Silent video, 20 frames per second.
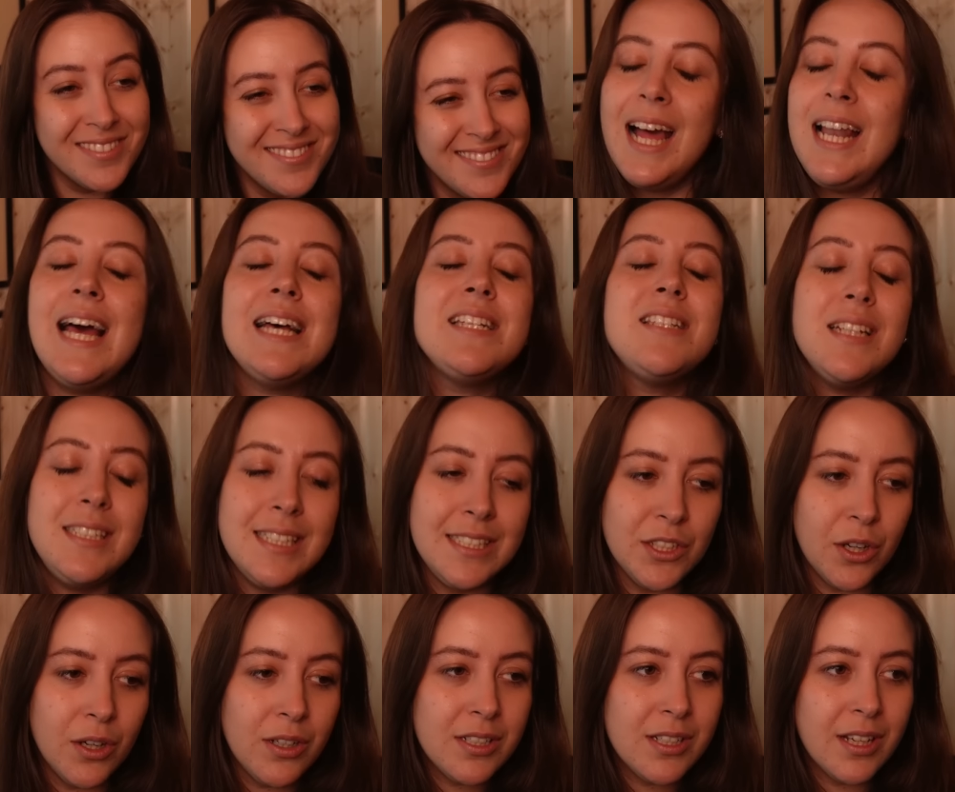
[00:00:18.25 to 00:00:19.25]
Alas, I did
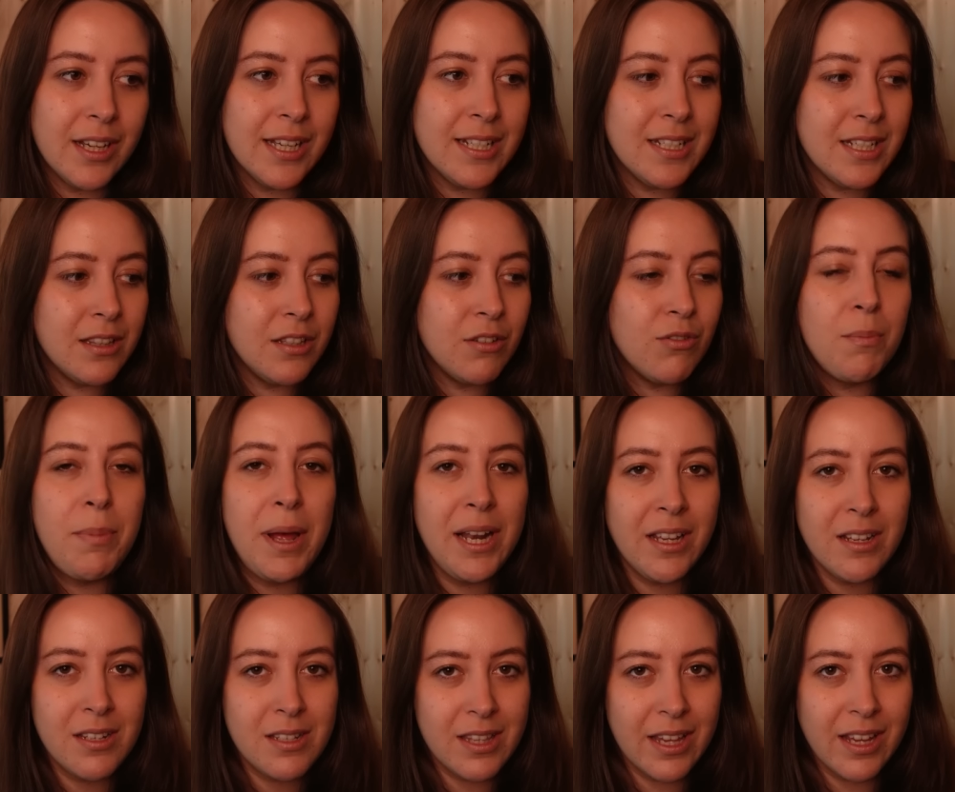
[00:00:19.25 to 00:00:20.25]
not. I did the
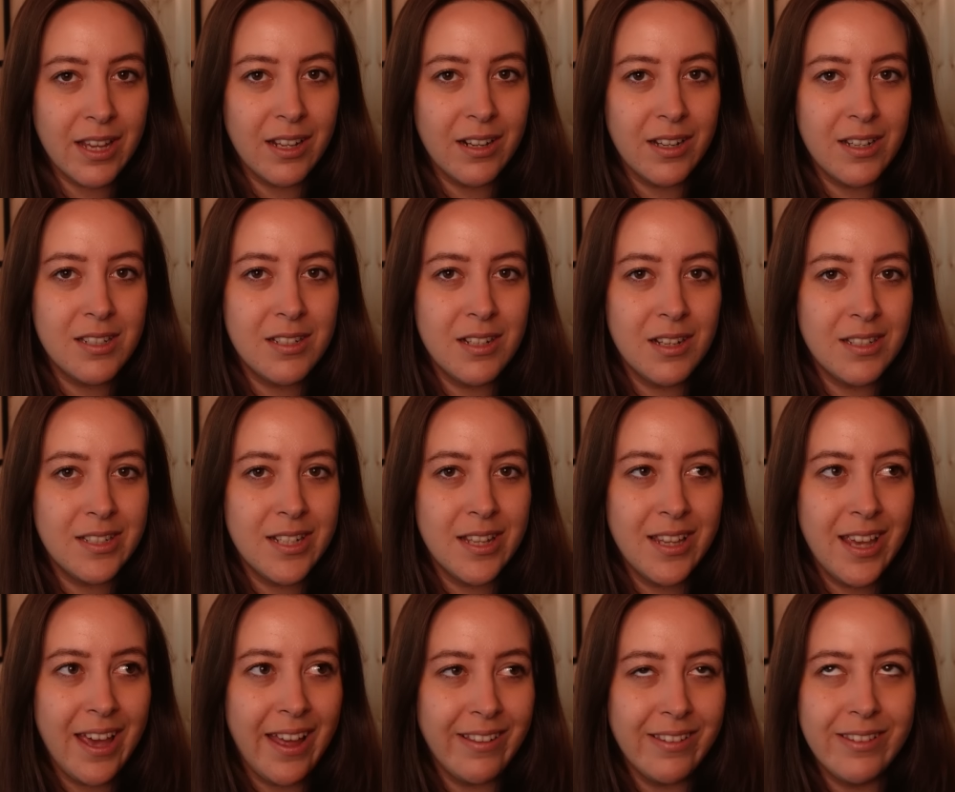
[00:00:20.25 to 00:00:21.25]
rebellious thing and I started at
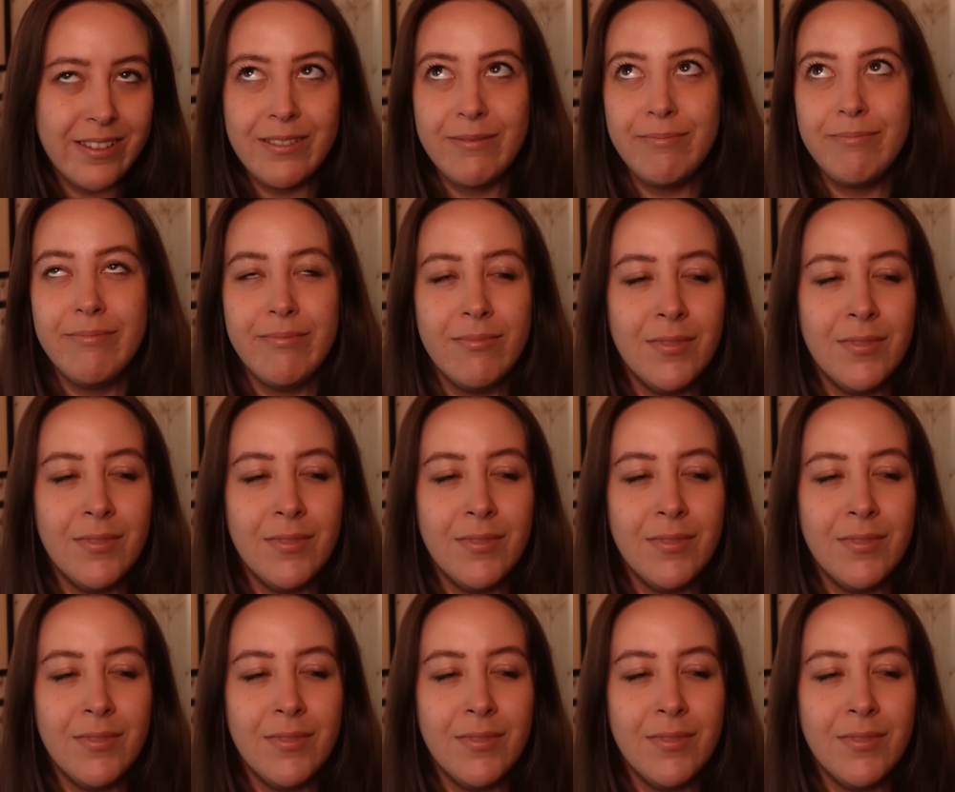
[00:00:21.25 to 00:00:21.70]
the end.